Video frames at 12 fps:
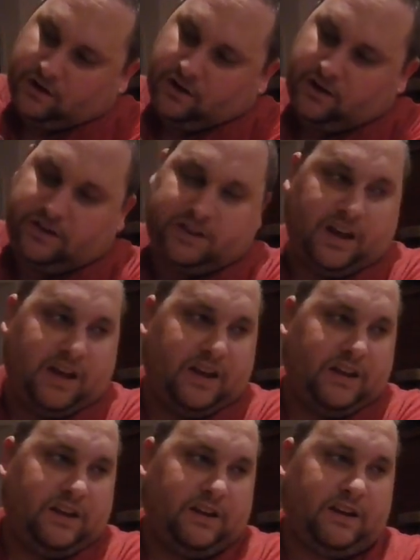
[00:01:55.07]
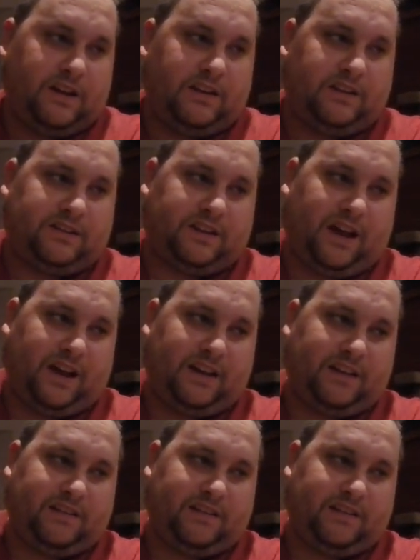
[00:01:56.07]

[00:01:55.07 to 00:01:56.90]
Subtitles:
this guy and this guy.